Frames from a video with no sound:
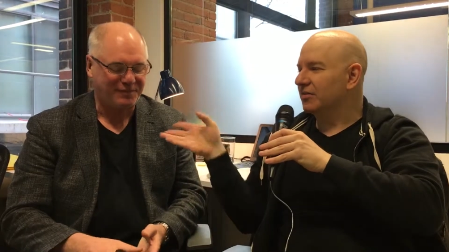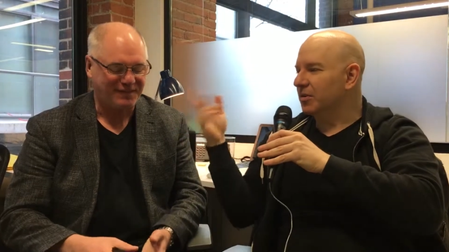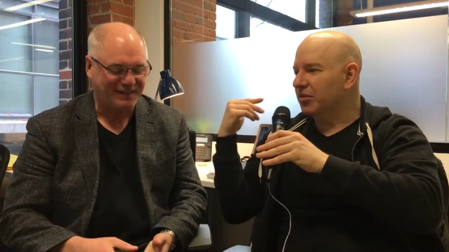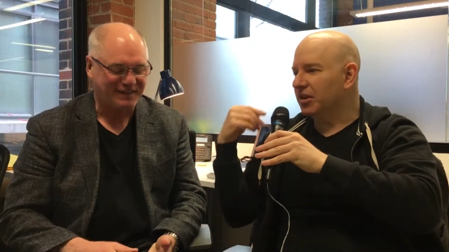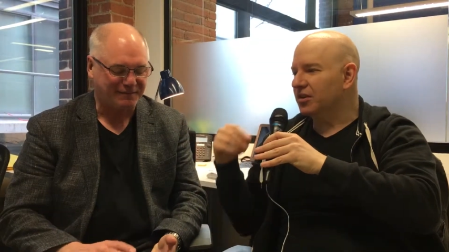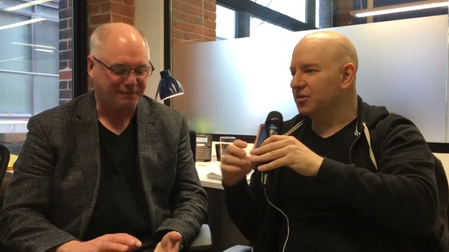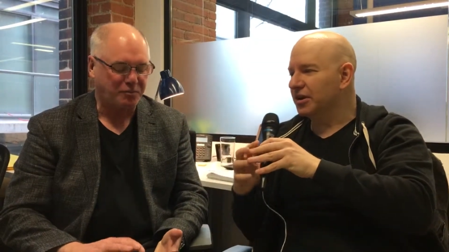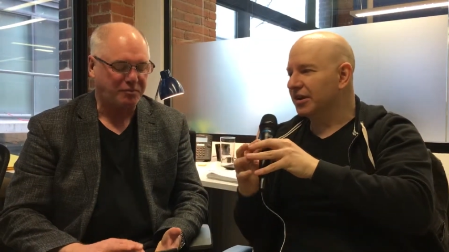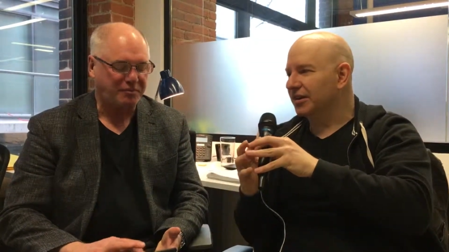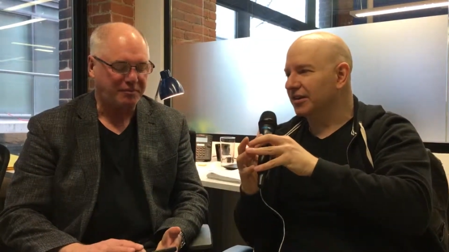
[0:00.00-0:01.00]
Speaker 1: then we bring you
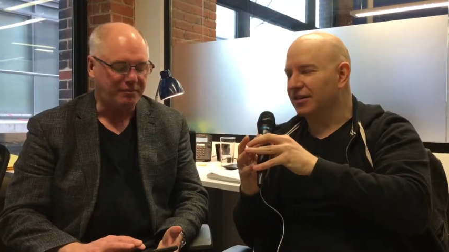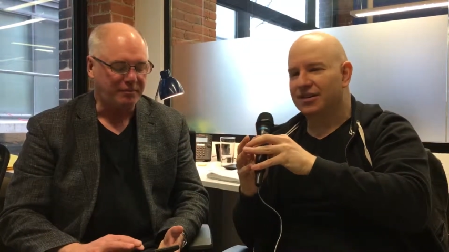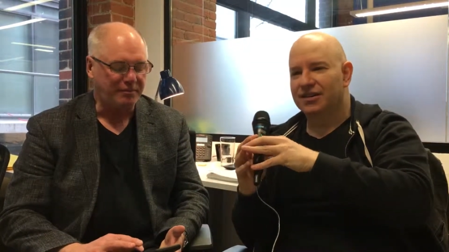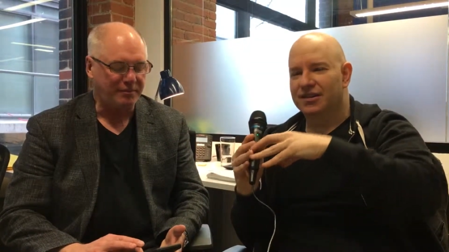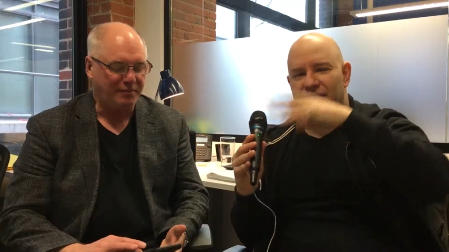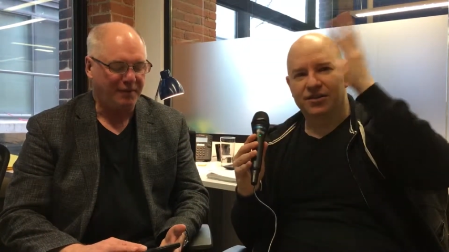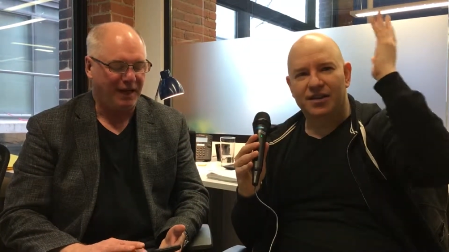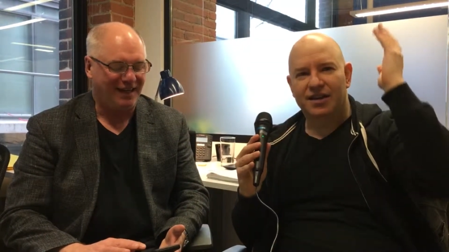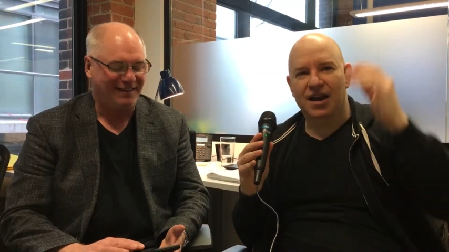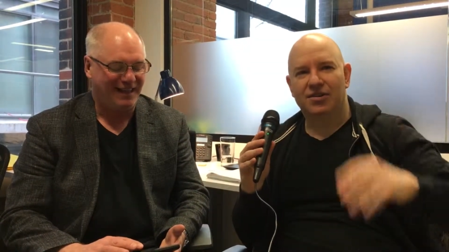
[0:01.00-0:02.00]
in, and you're the
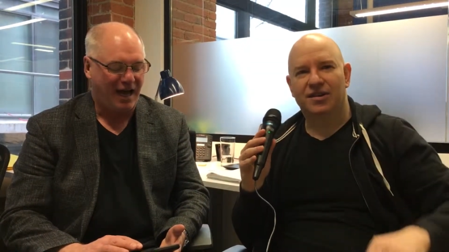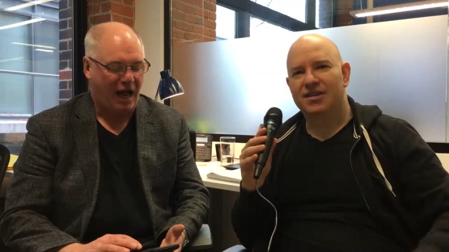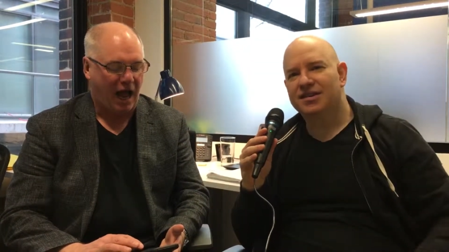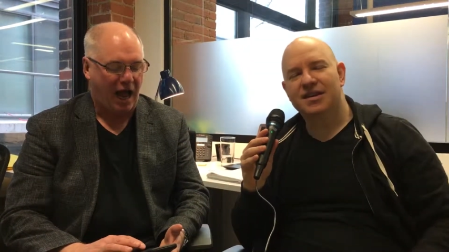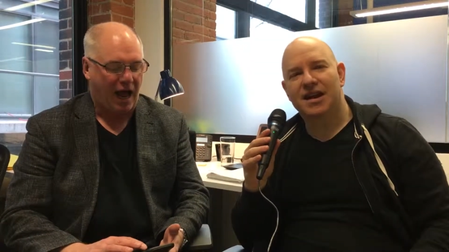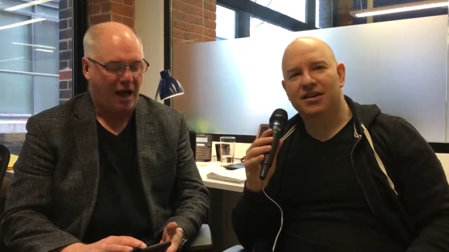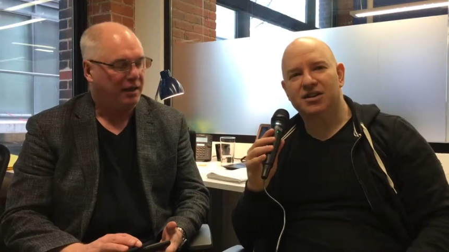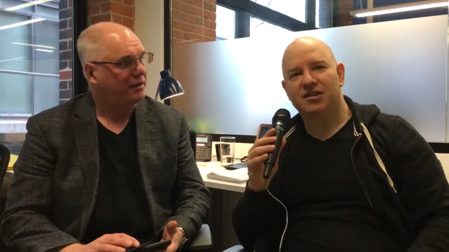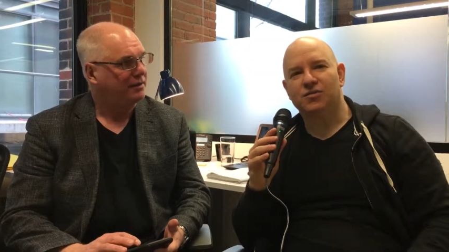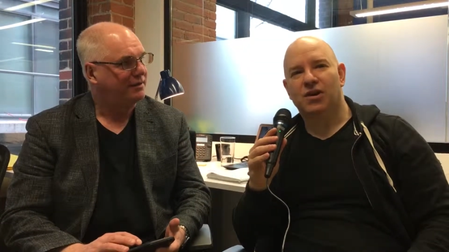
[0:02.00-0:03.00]
accountant. This analogy
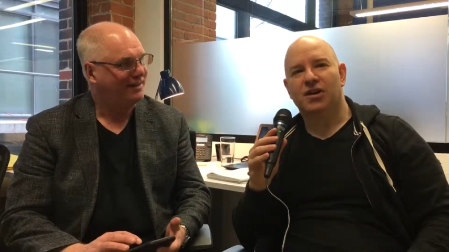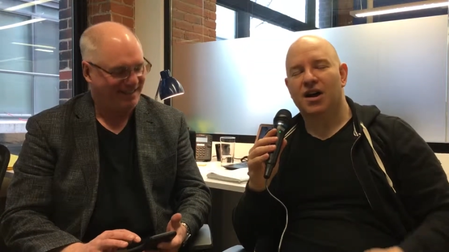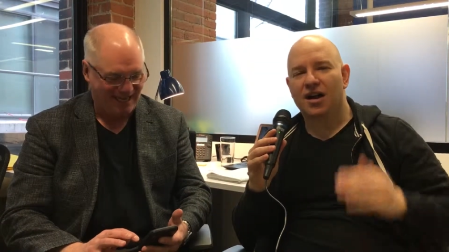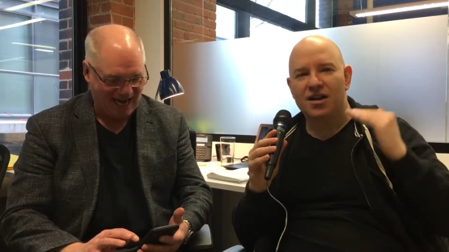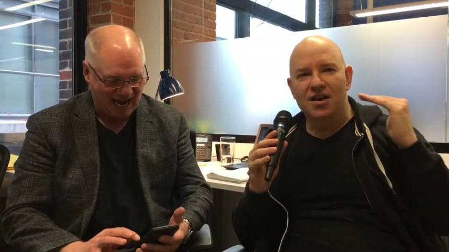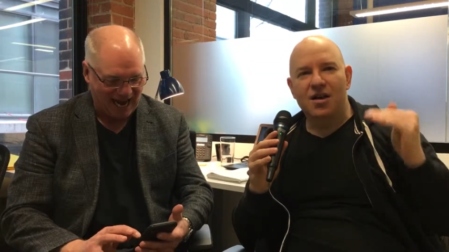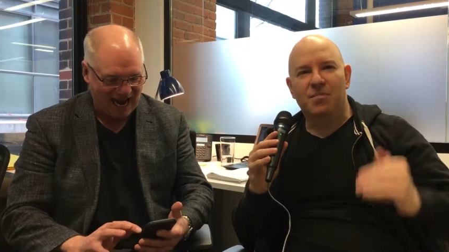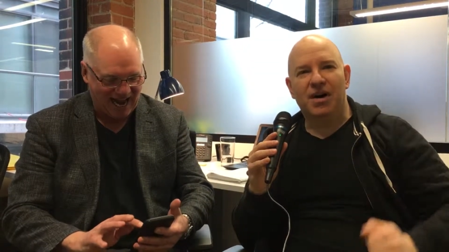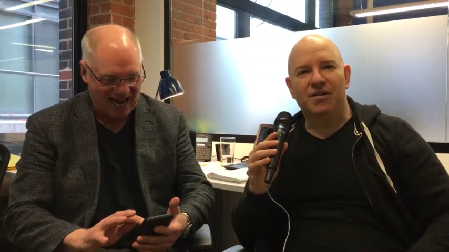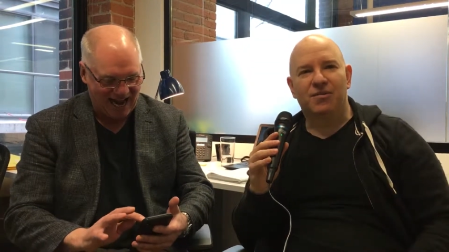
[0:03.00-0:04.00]
doesn't work at all,
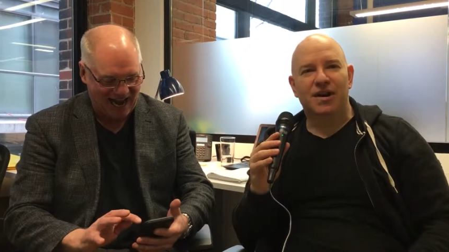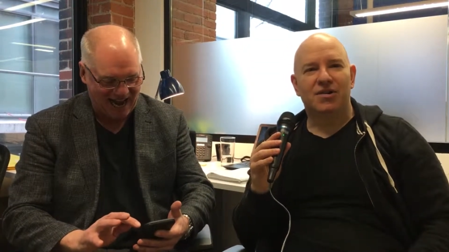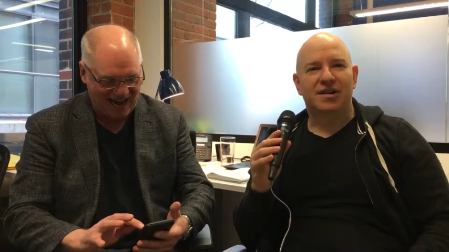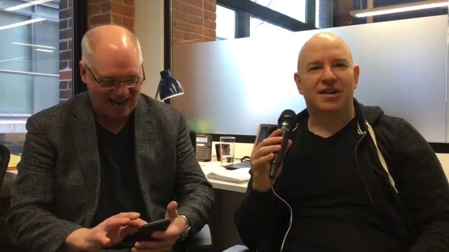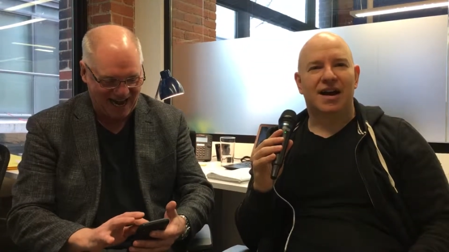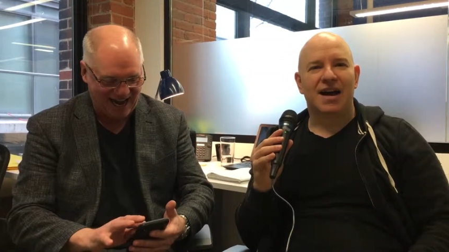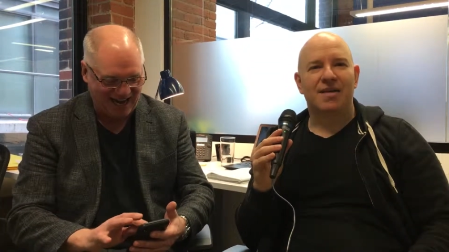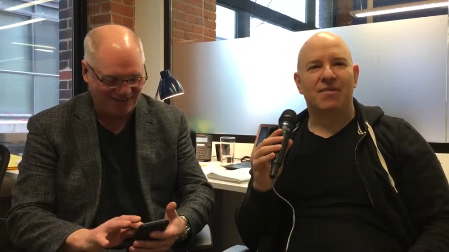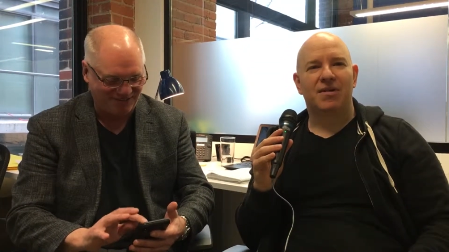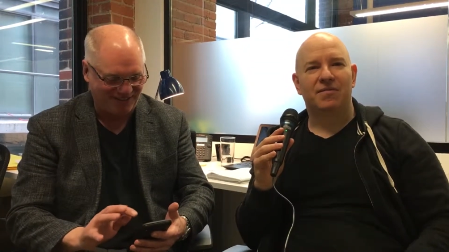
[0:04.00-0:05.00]
but we're out of
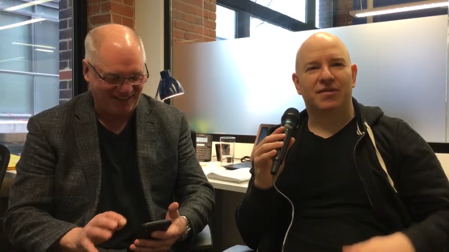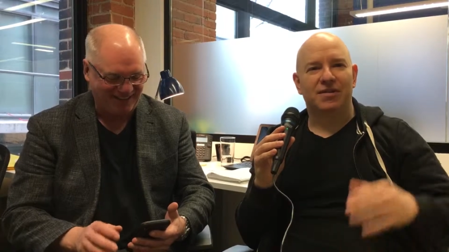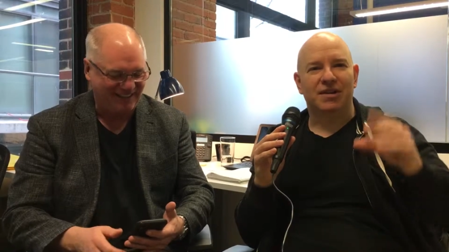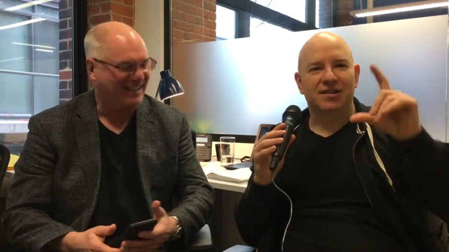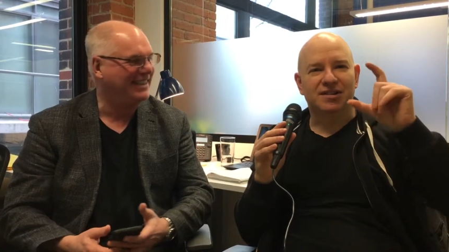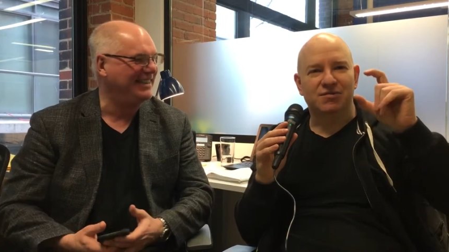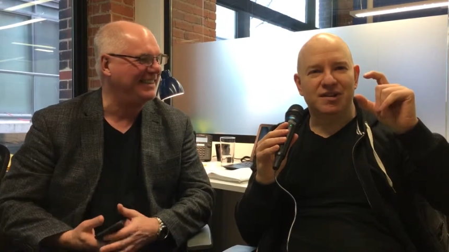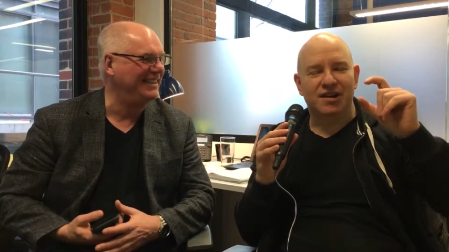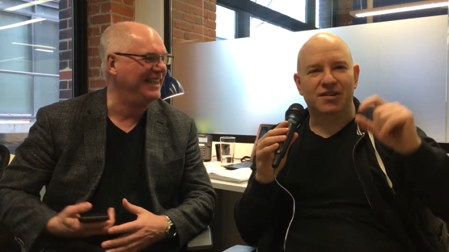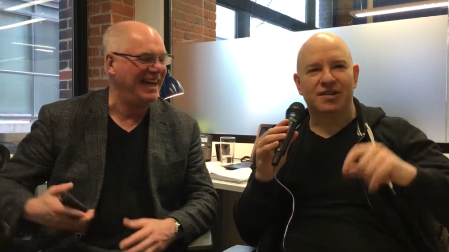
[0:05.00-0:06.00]
time. Hopefully we can
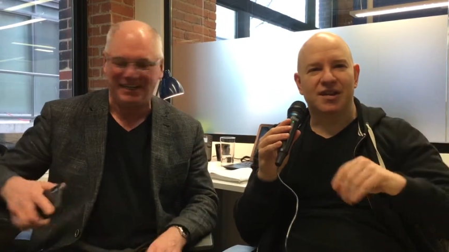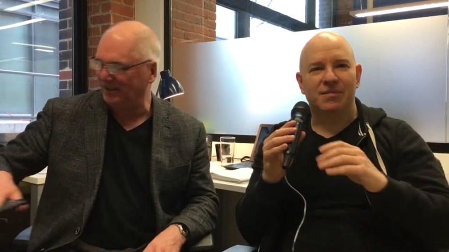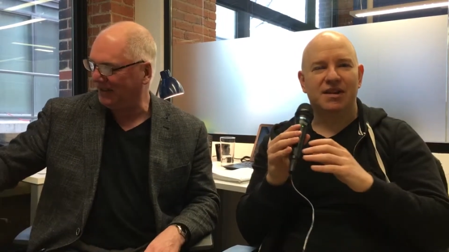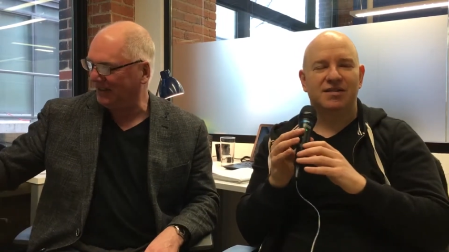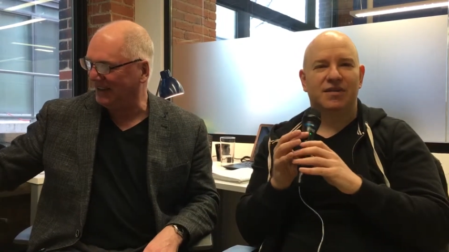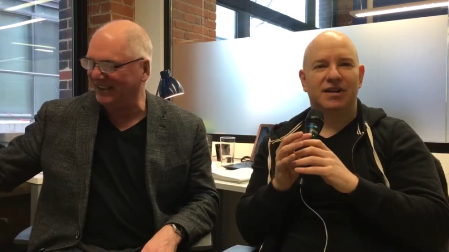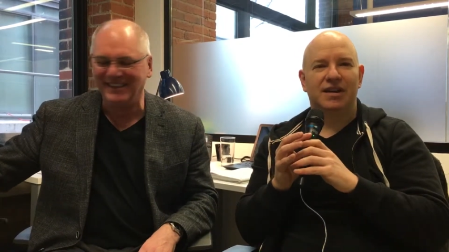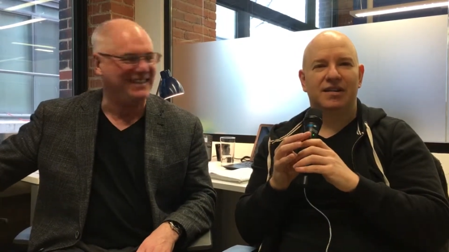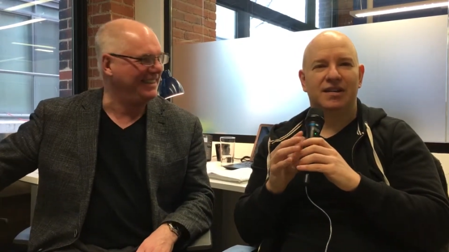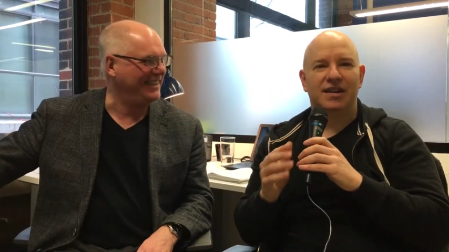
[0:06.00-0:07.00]
squeeze under the 10 minutes for
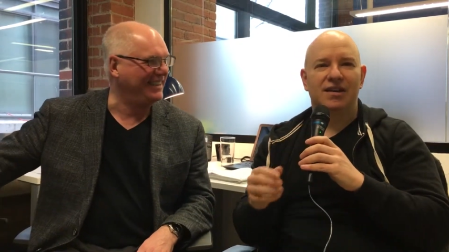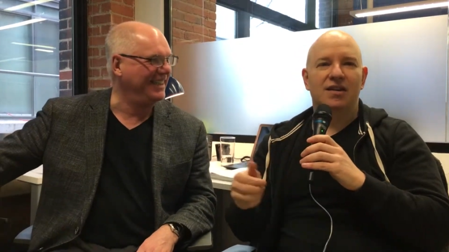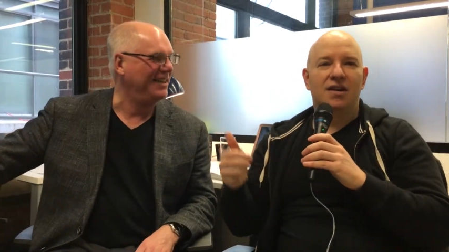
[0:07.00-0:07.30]
LinkedIn.